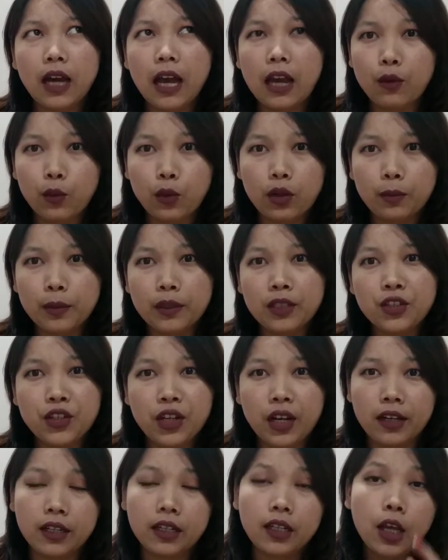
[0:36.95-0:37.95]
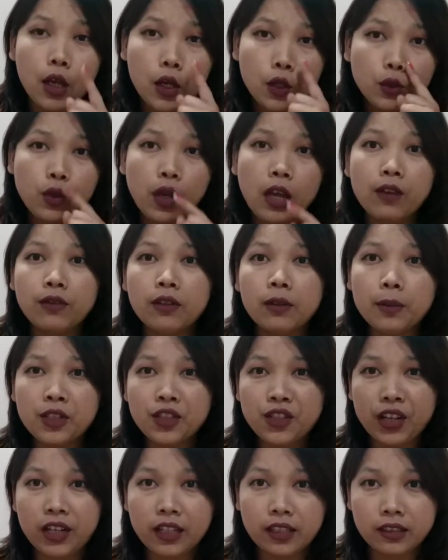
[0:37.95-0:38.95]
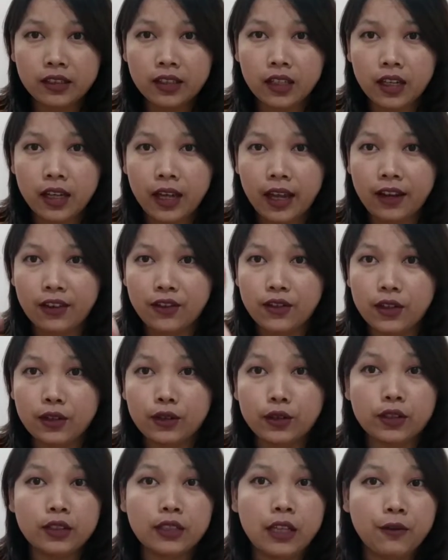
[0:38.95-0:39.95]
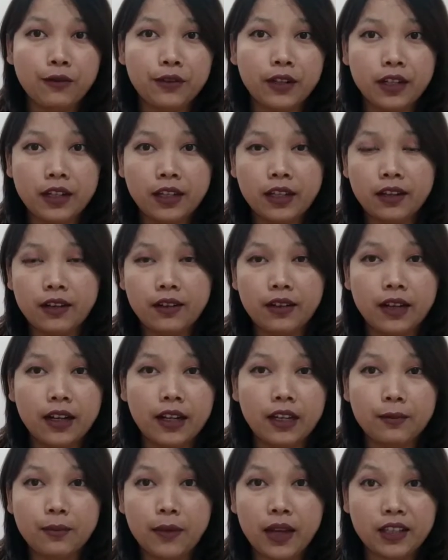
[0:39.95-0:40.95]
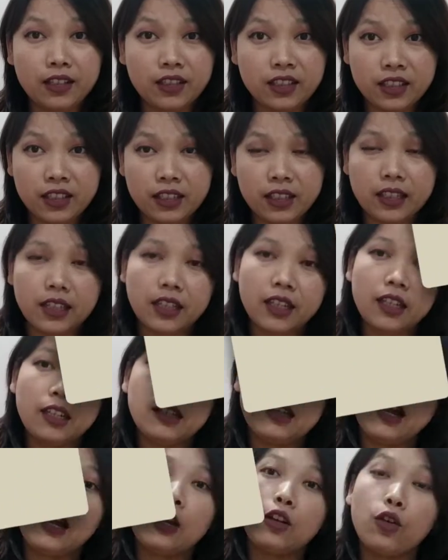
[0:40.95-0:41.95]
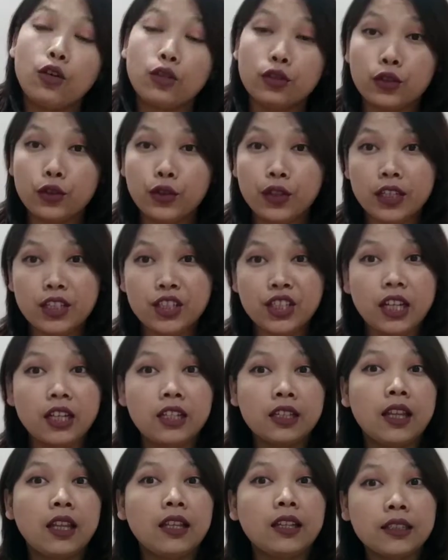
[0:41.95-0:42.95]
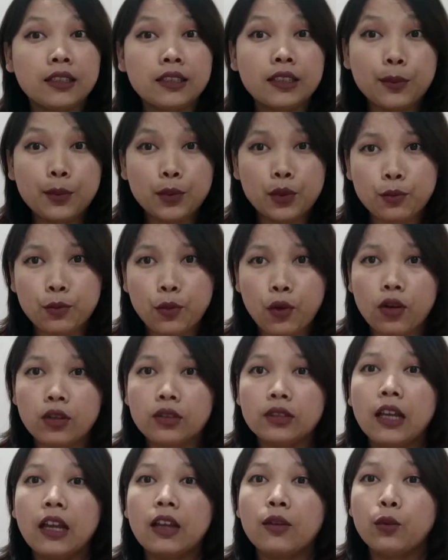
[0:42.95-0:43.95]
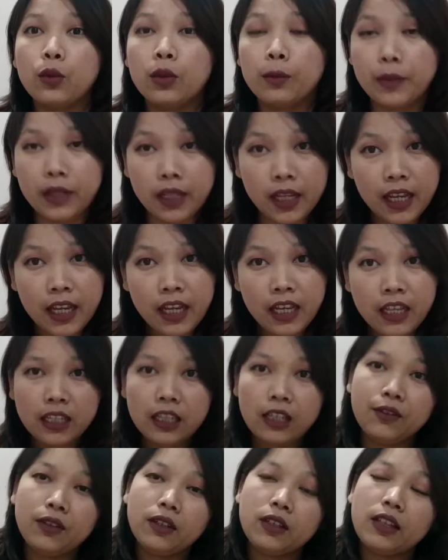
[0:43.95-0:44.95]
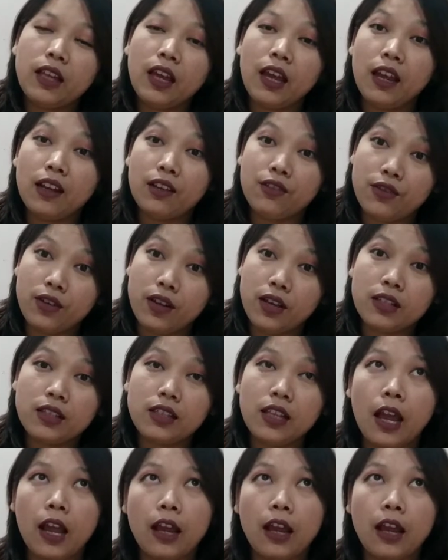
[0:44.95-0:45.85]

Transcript: I will be sharing, so I will be sharing the address somewhere here in my screen, and also you can check the description box. I will be giving the address.